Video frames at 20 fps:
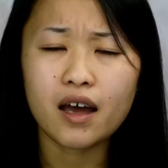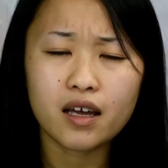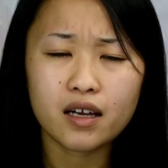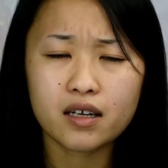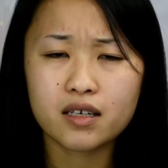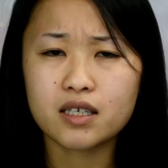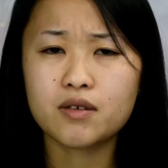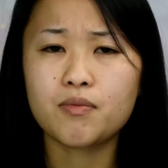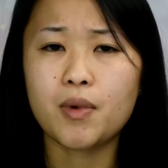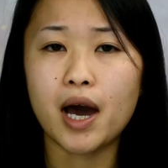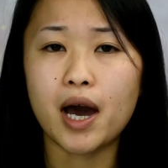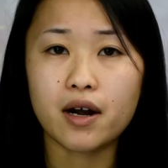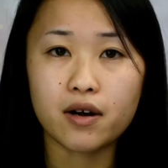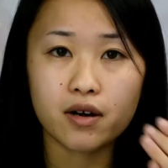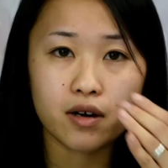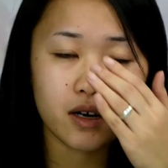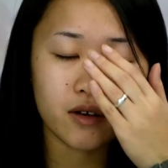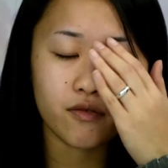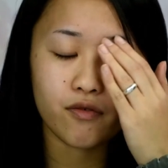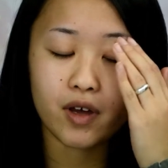It doesn't matter
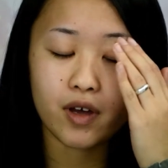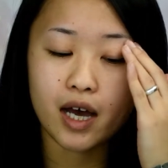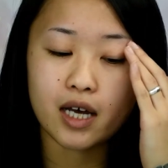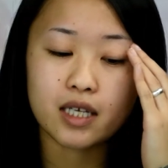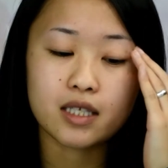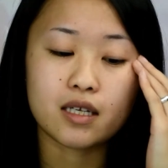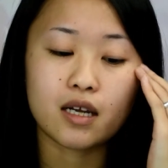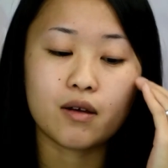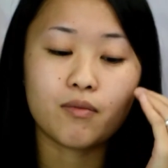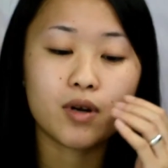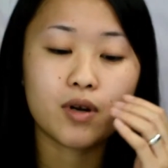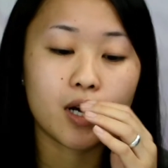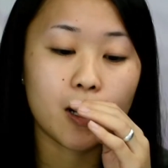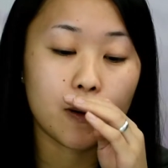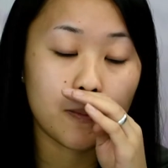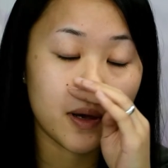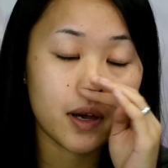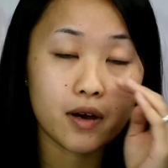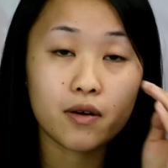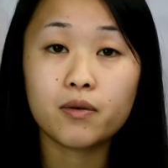if it has a name or not,
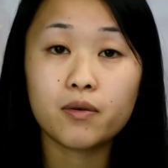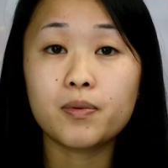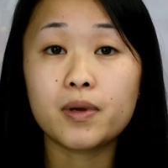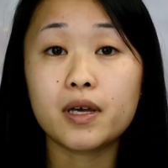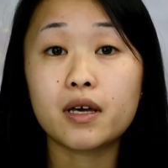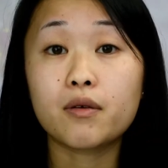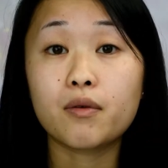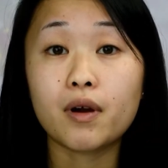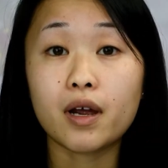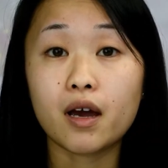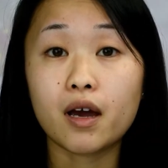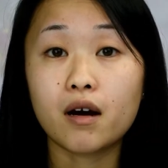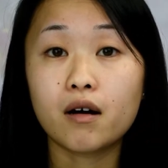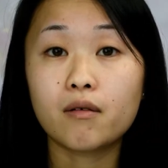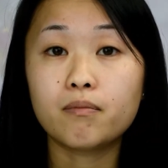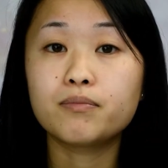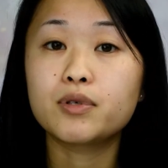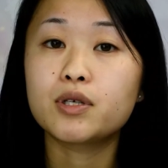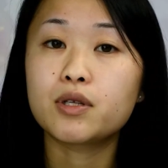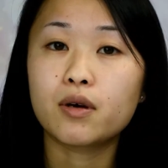but it would be a great
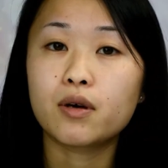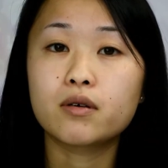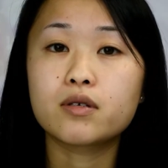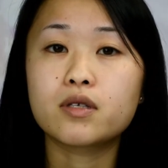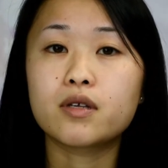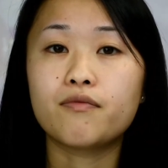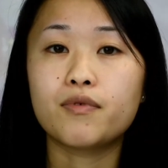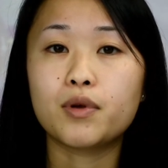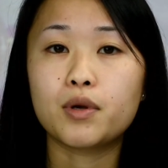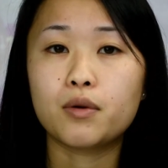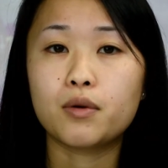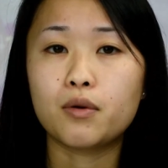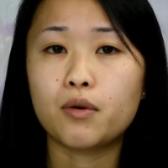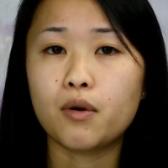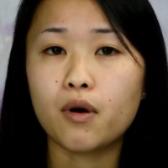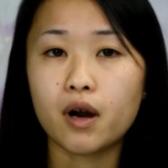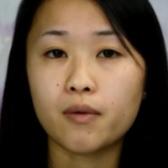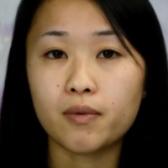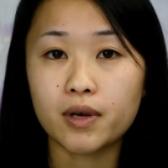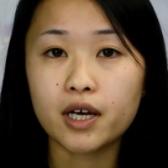help to those of you who
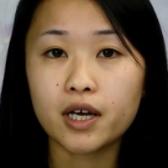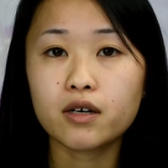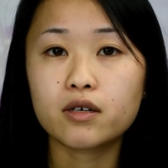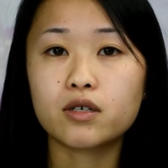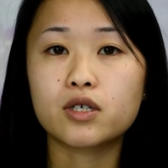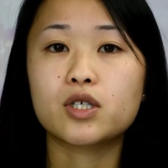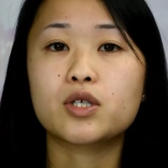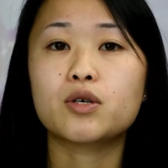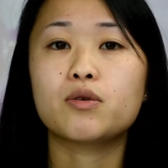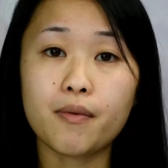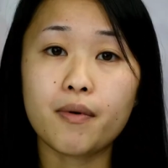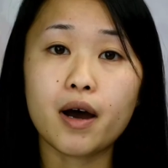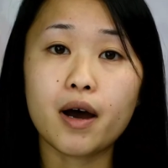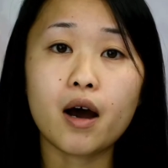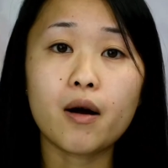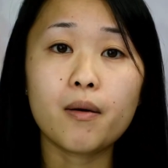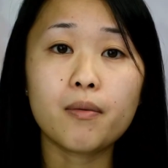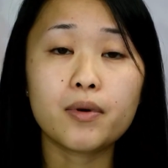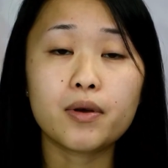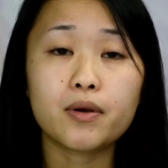are beginners. It will
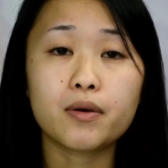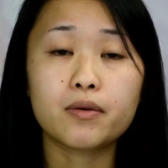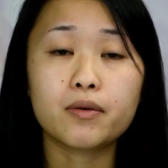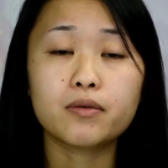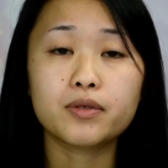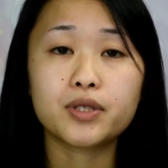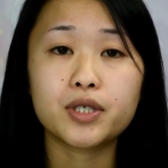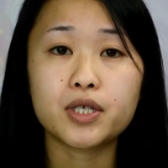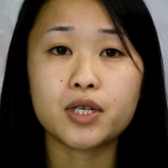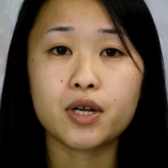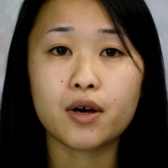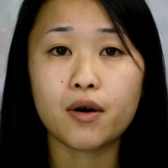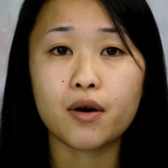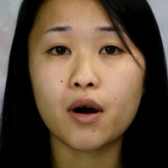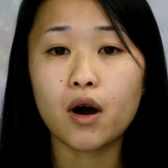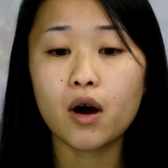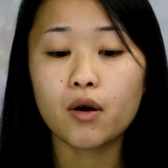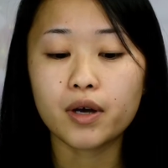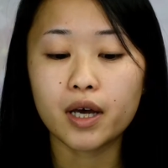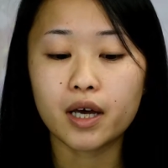help you to know,
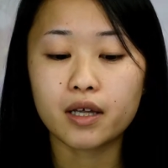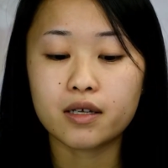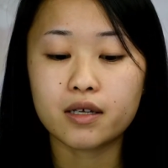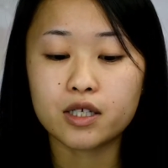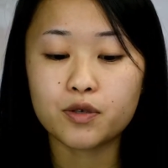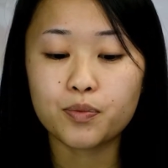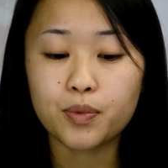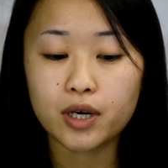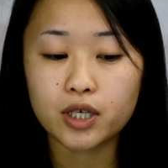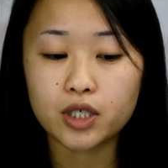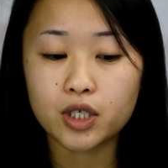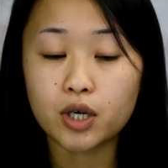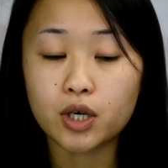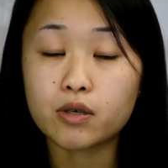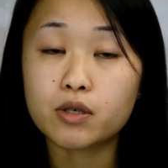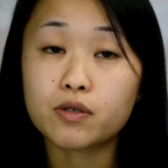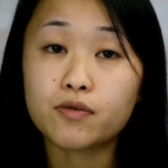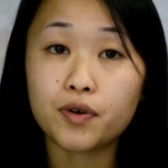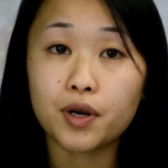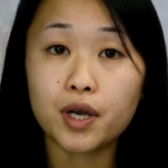okay, this brush
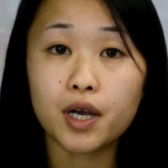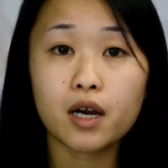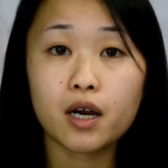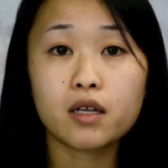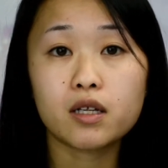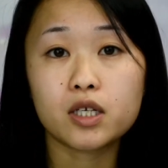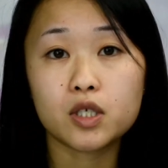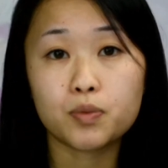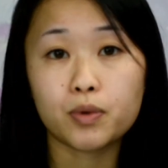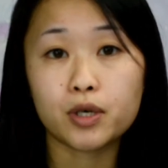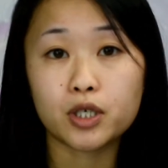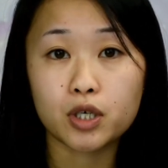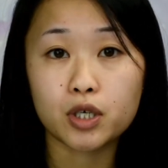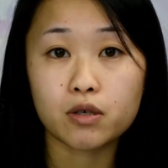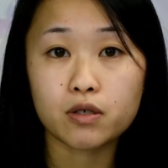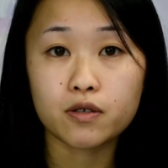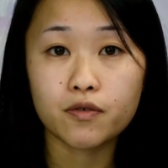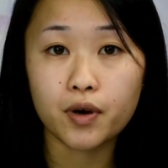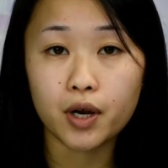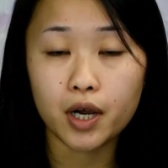goes over here, this brush
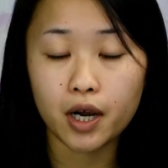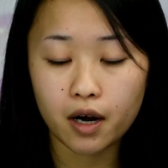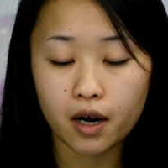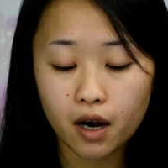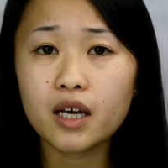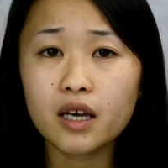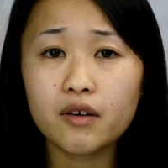goes over here.